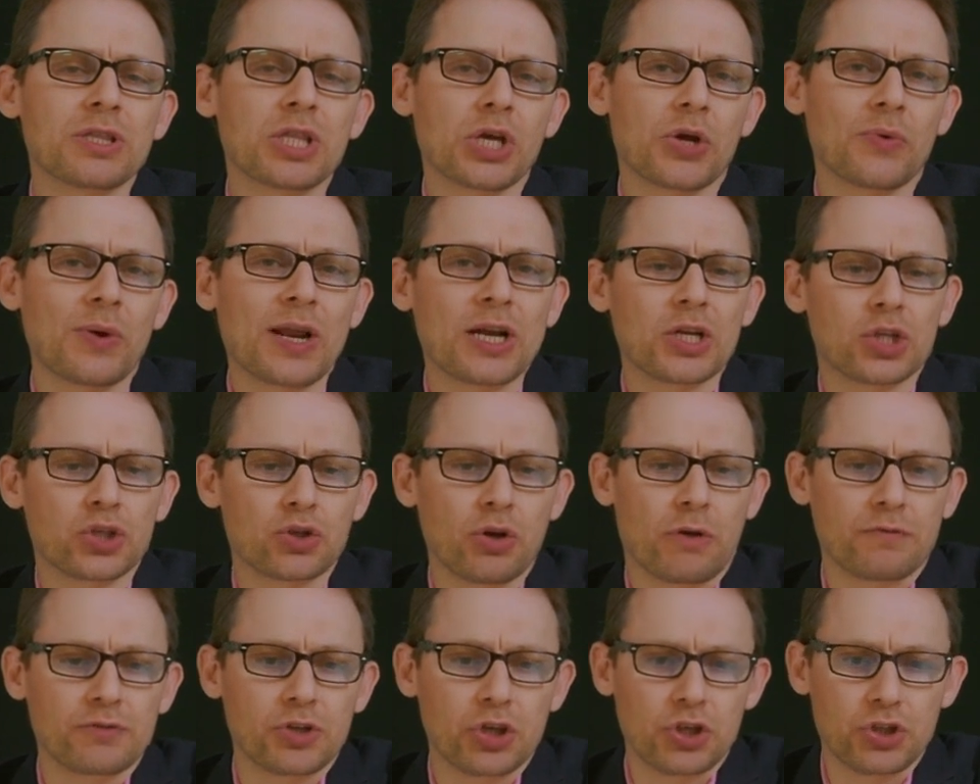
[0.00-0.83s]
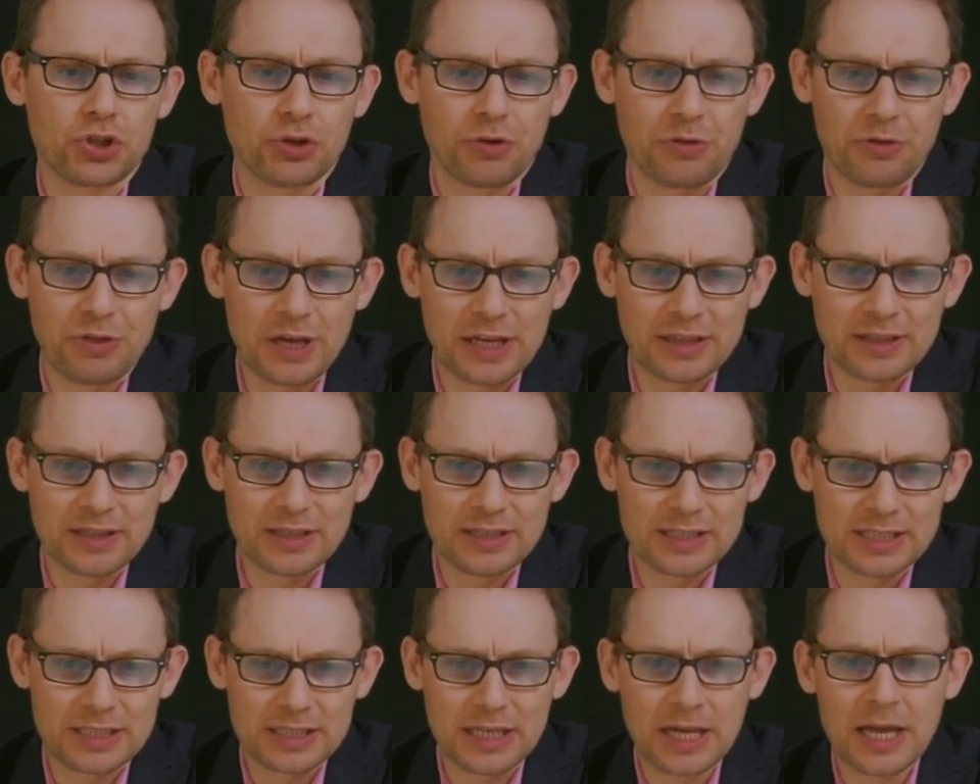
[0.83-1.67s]
the greatest soft tissue
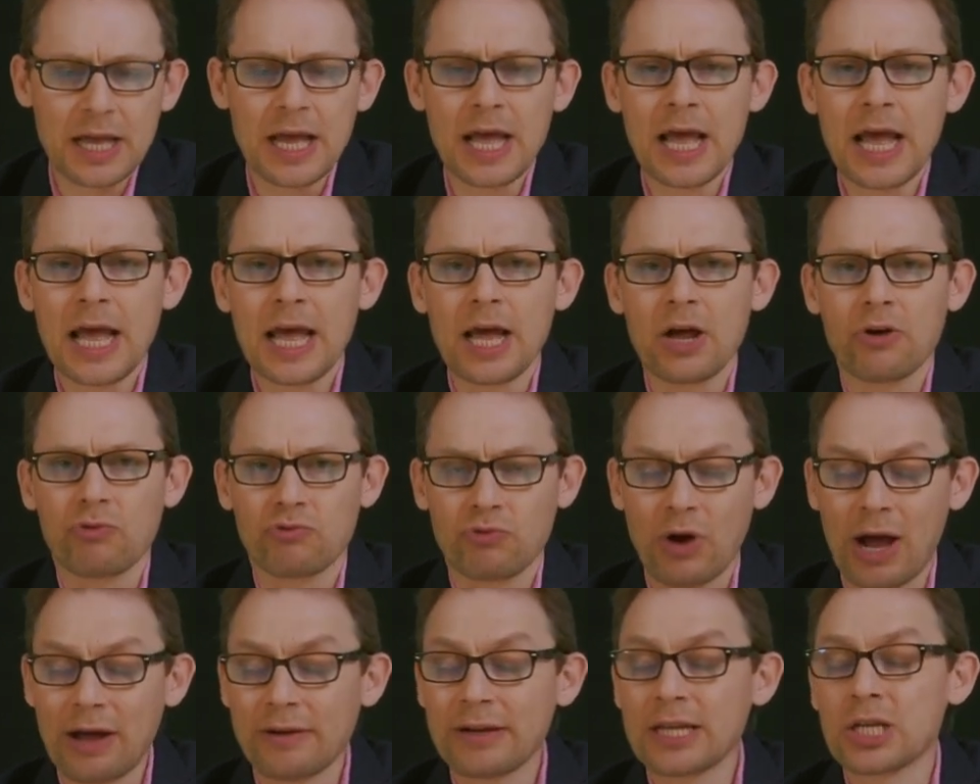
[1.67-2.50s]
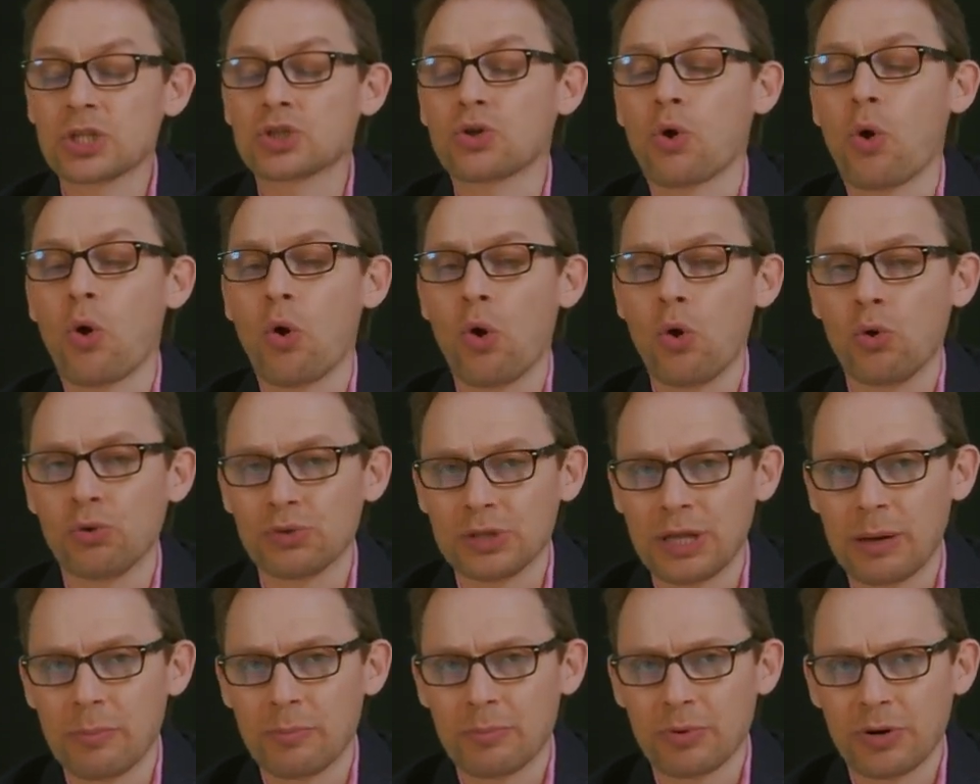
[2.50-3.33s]
thickness, rounding it to a whole
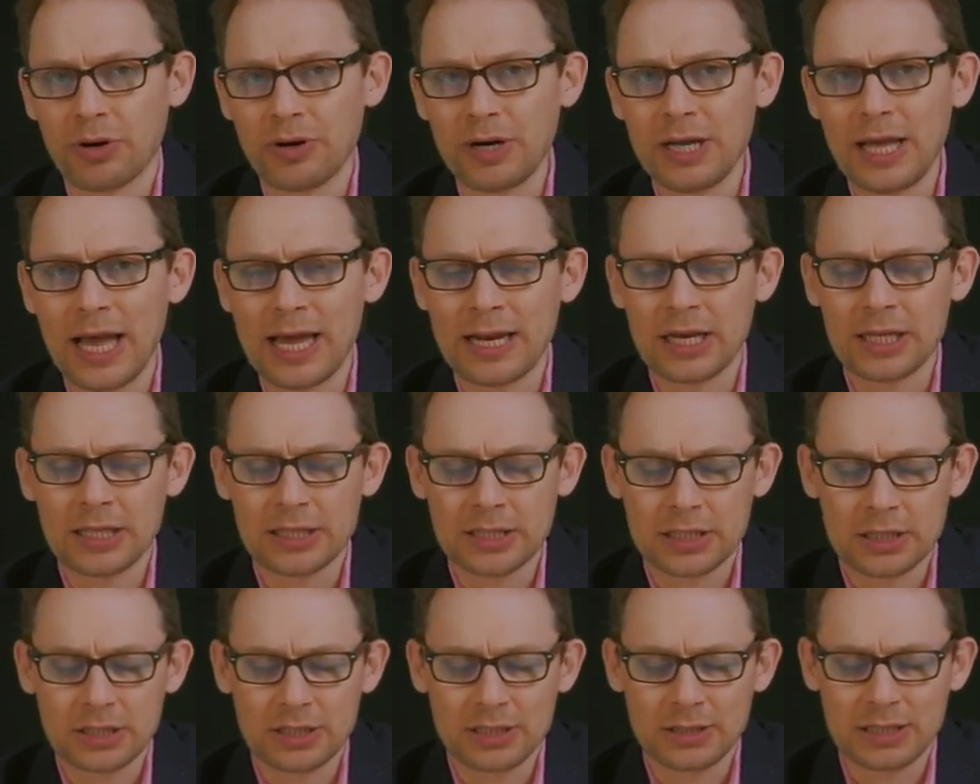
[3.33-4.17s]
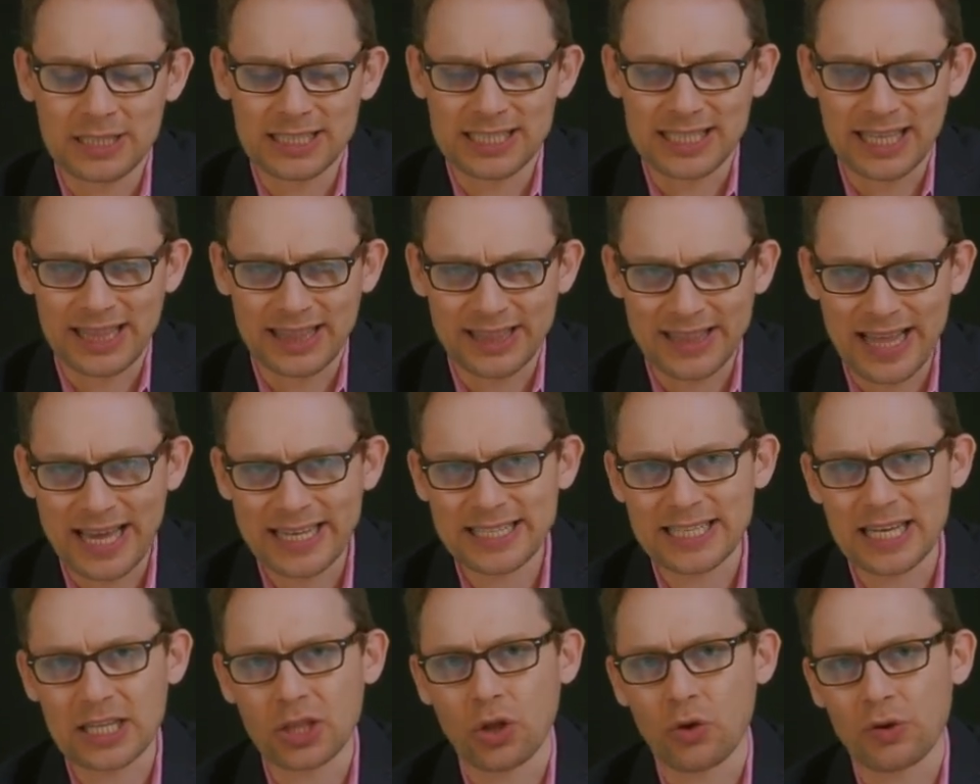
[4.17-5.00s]
number, and then
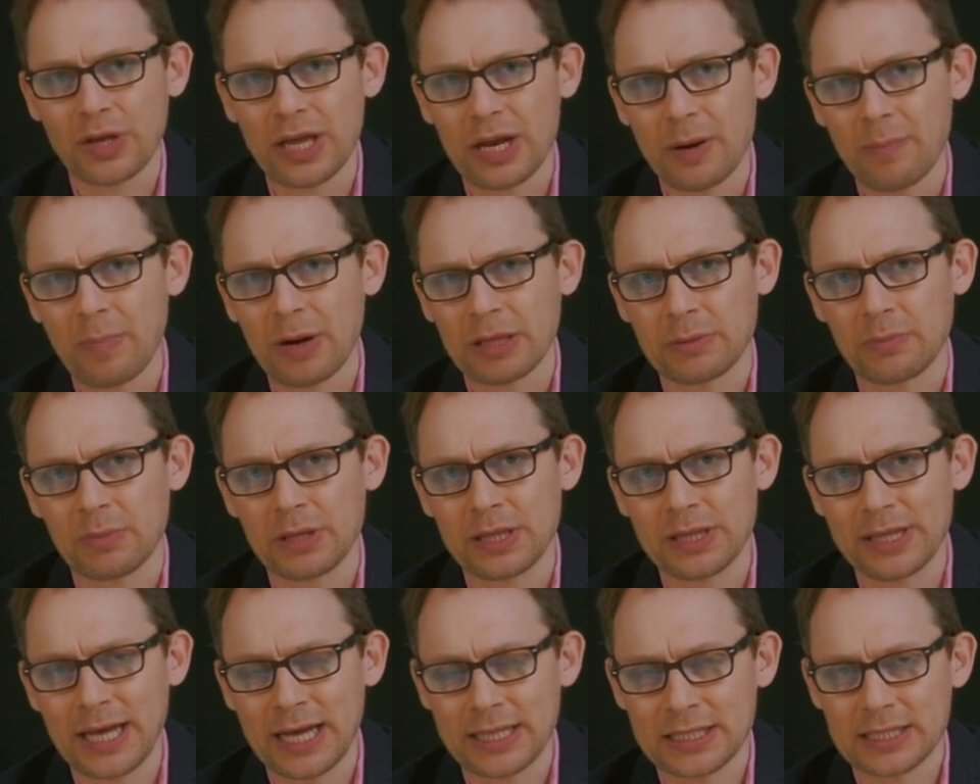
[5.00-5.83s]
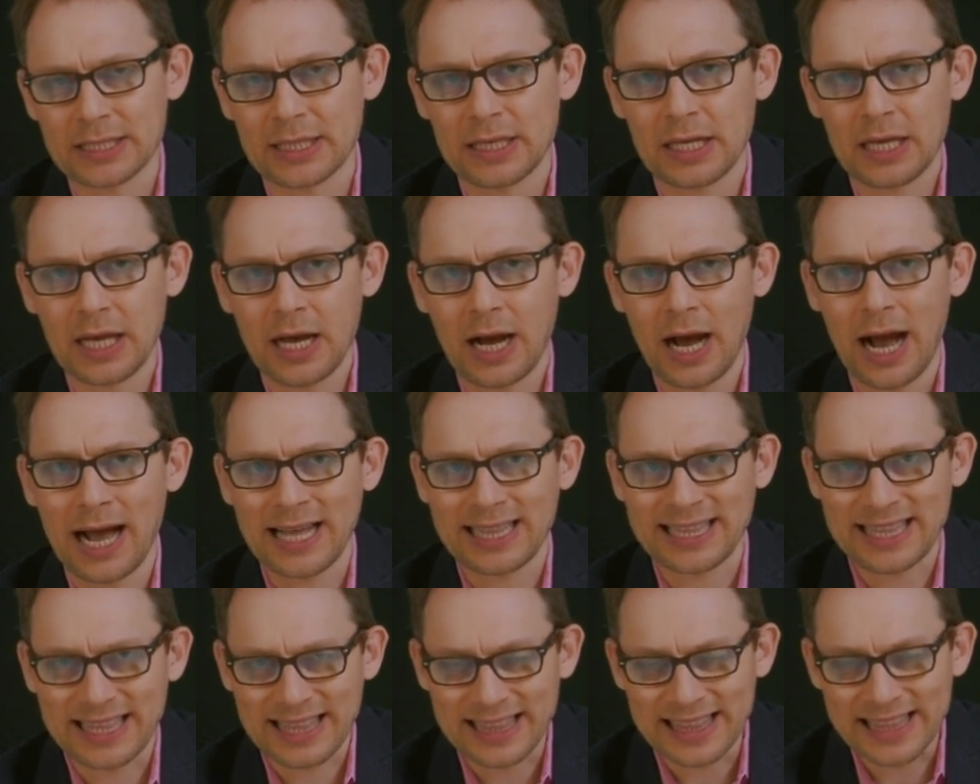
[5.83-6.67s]
selecting locator abutment that's
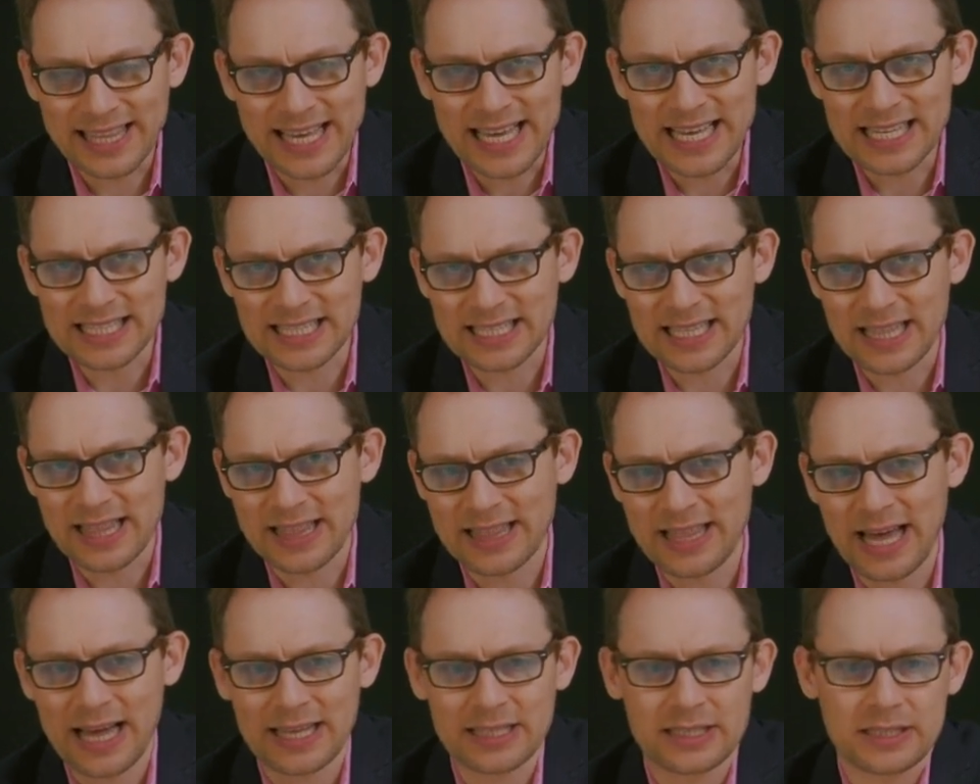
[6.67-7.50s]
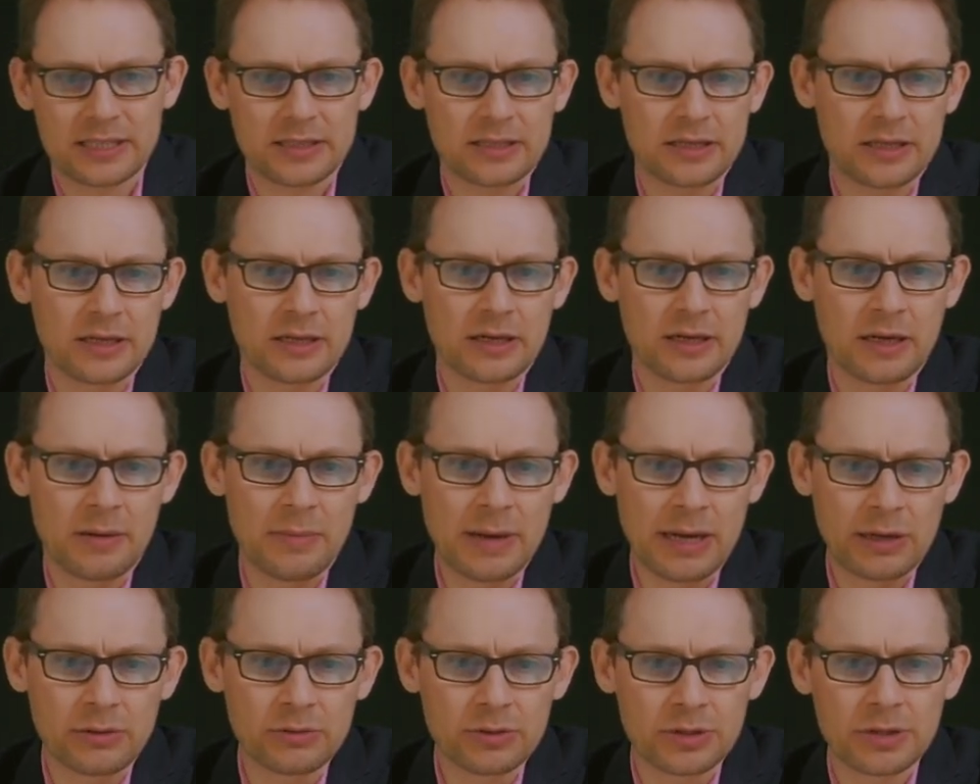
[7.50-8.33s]
at least that
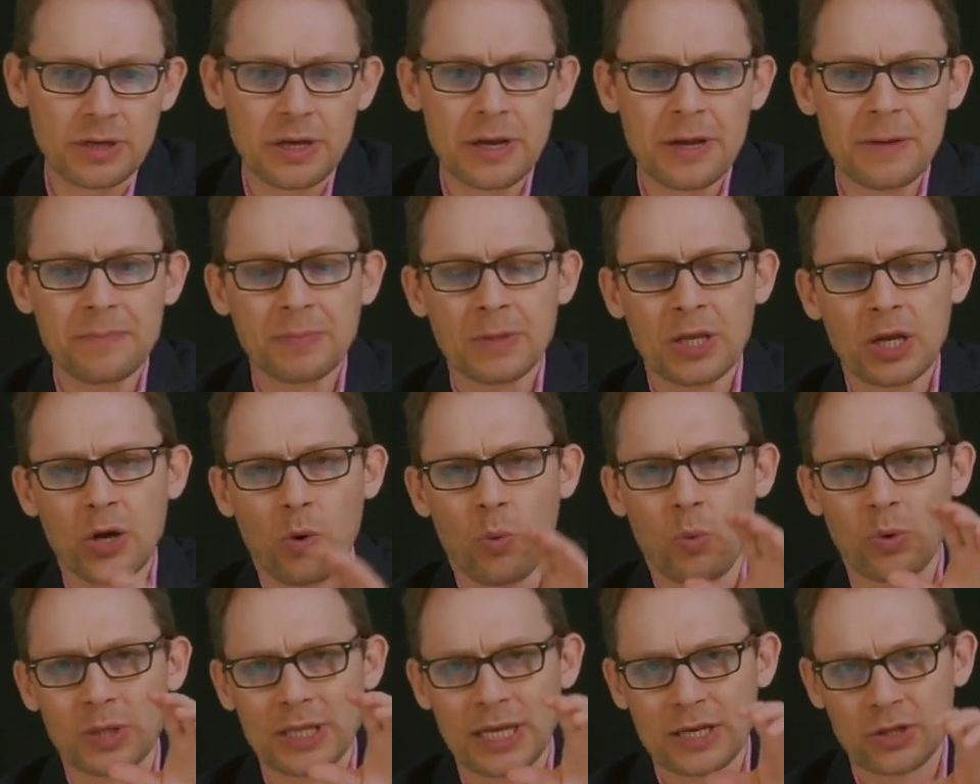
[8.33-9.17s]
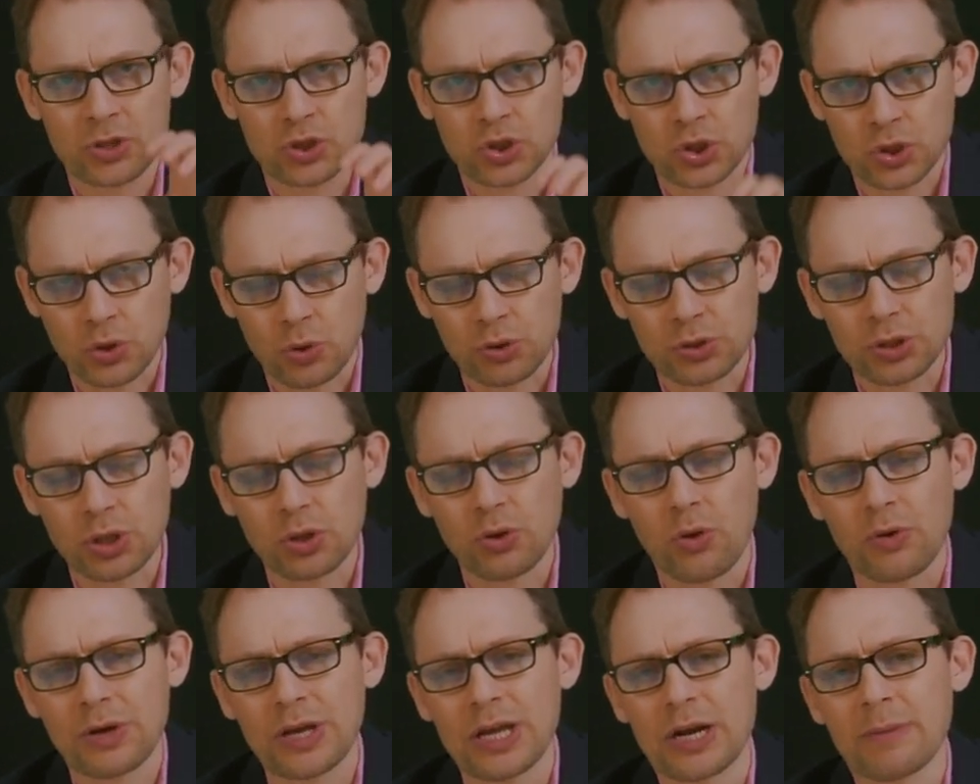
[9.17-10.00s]
amount. We'll then insert the
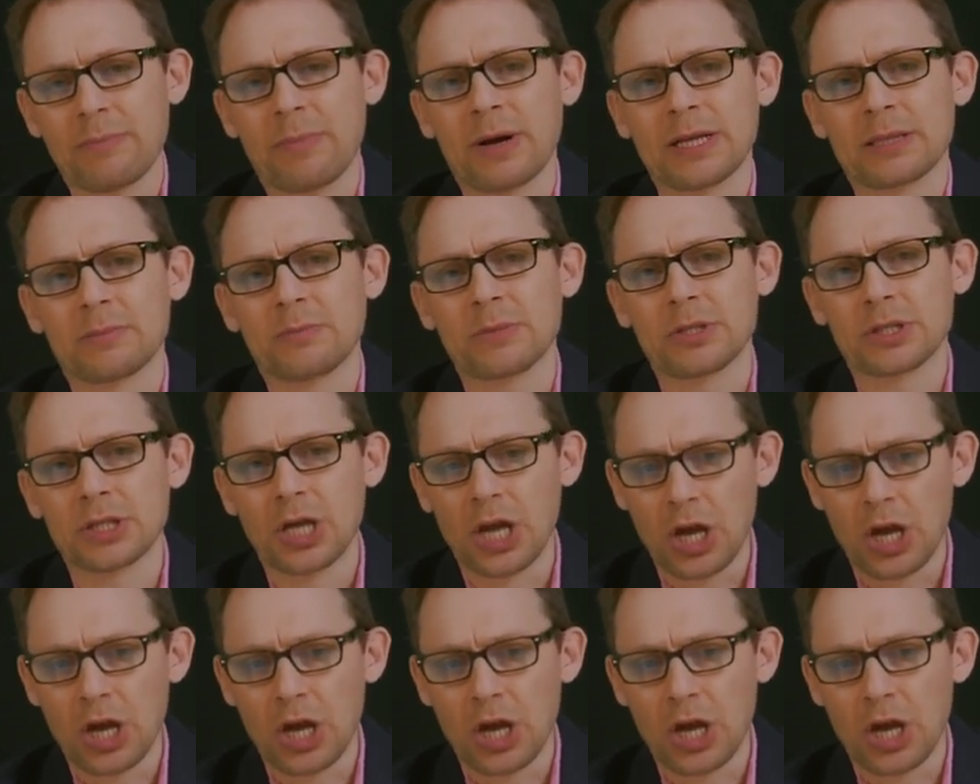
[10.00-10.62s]
locator abutment,